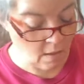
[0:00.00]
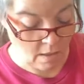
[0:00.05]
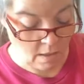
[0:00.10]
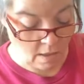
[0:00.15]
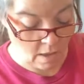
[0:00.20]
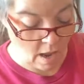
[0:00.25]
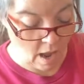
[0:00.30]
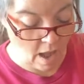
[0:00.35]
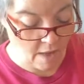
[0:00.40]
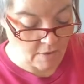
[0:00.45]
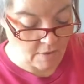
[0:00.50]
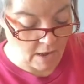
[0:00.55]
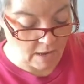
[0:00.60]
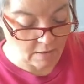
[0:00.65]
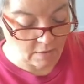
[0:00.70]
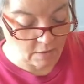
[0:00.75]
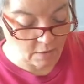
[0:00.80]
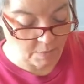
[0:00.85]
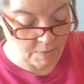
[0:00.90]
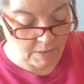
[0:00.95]
I've got a
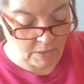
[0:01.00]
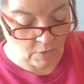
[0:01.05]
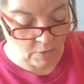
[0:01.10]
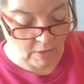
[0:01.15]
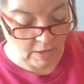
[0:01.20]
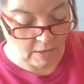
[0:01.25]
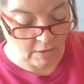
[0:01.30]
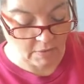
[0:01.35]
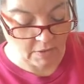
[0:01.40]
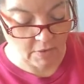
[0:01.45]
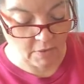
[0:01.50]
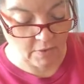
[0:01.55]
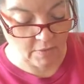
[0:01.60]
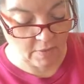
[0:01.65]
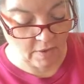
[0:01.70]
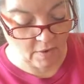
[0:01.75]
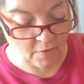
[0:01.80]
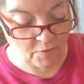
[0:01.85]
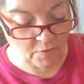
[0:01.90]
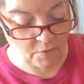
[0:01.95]
little bit of green glitter in
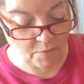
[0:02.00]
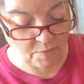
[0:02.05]
there from my